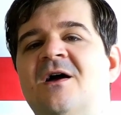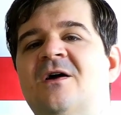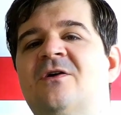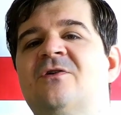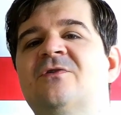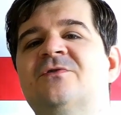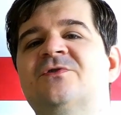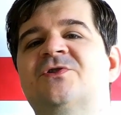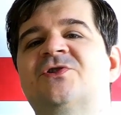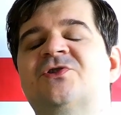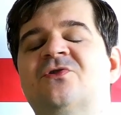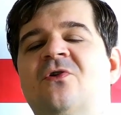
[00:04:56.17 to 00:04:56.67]

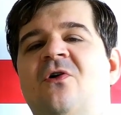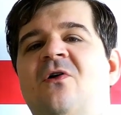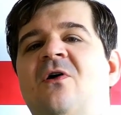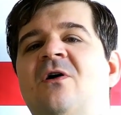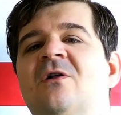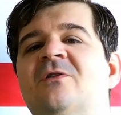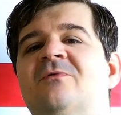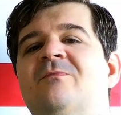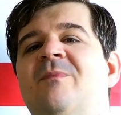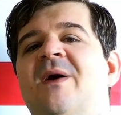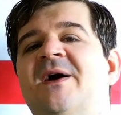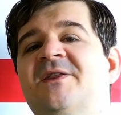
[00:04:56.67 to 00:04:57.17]

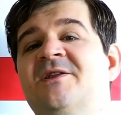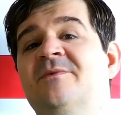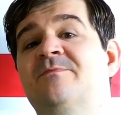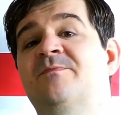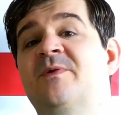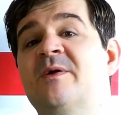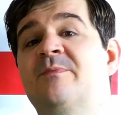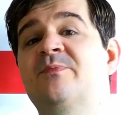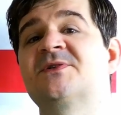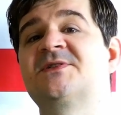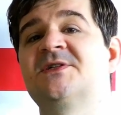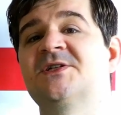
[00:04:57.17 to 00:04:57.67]
controlled by the
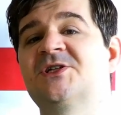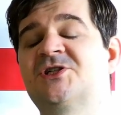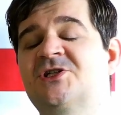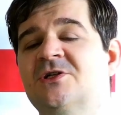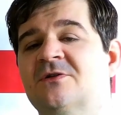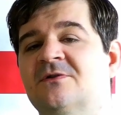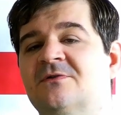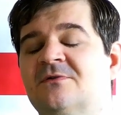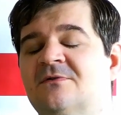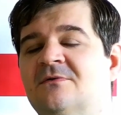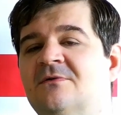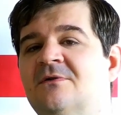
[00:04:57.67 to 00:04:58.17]

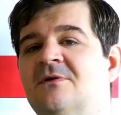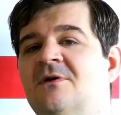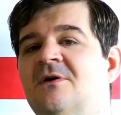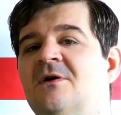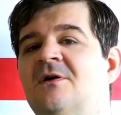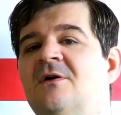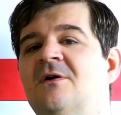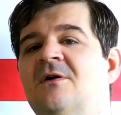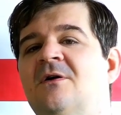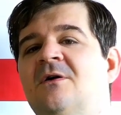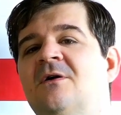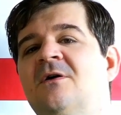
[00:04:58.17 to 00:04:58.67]
preposition,
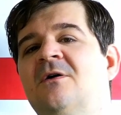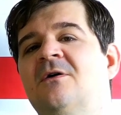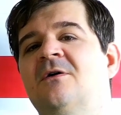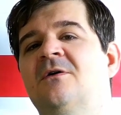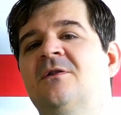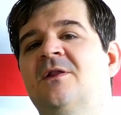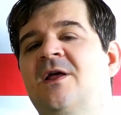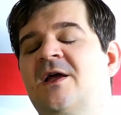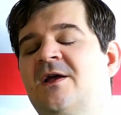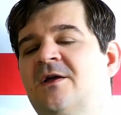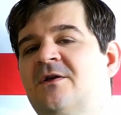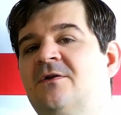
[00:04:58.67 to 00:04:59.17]

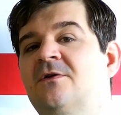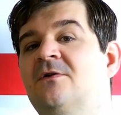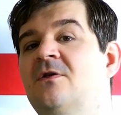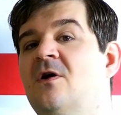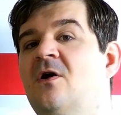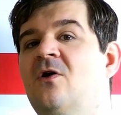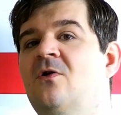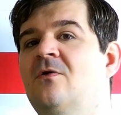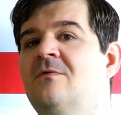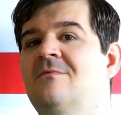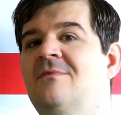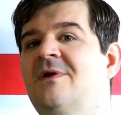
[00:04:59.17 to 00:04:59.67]
like
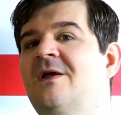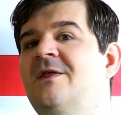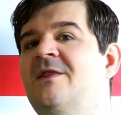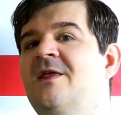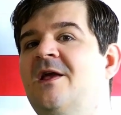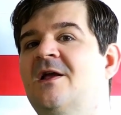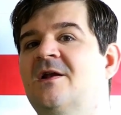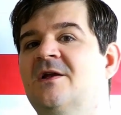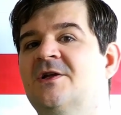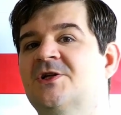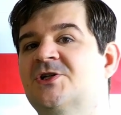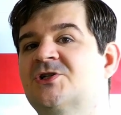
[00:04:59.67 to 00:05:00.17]

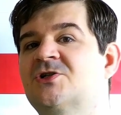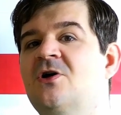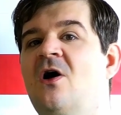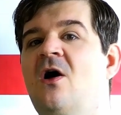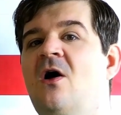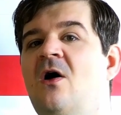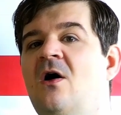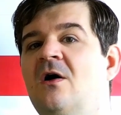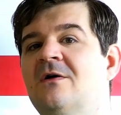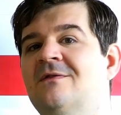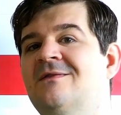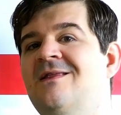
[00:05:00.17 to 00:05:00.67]
in English.
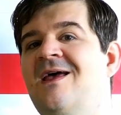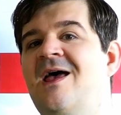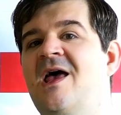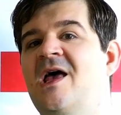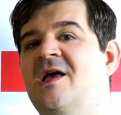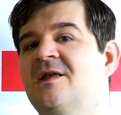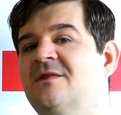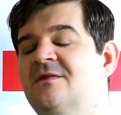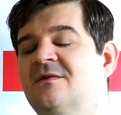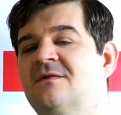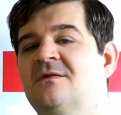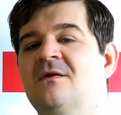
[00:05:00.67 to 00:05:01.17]
on,
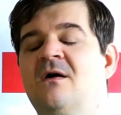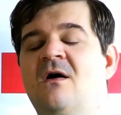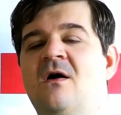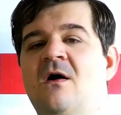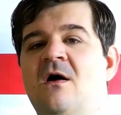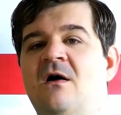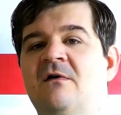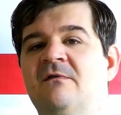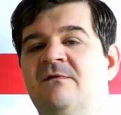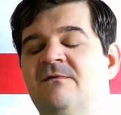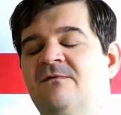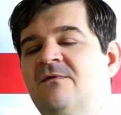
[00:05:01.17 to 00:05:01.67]
at,
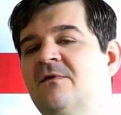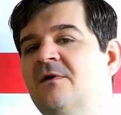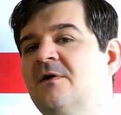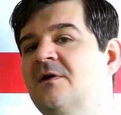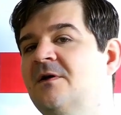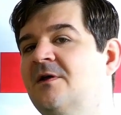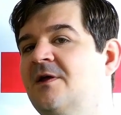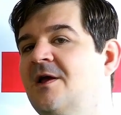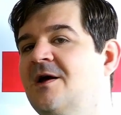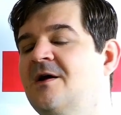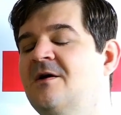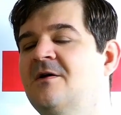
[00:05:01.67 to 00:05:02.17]
off.
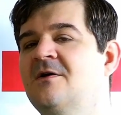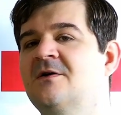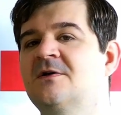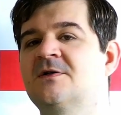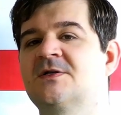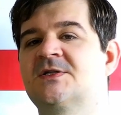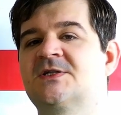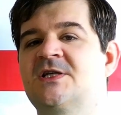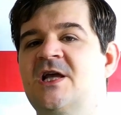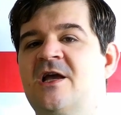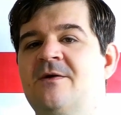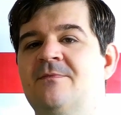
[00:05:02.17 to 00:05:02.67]
Yeah,
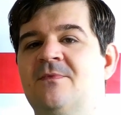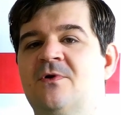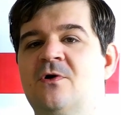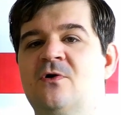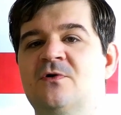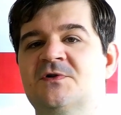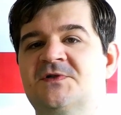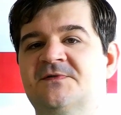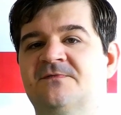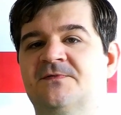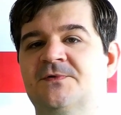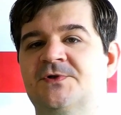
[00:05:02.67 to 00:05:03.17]
same
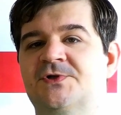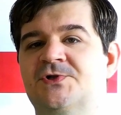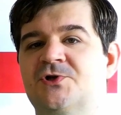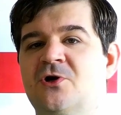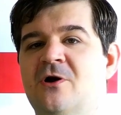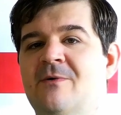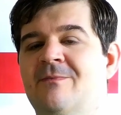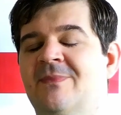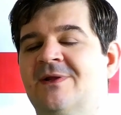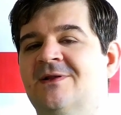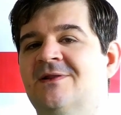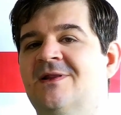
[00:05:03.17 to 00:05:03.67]
goes for
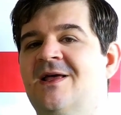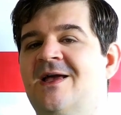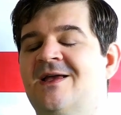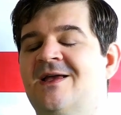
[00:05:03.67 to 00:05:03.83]
German,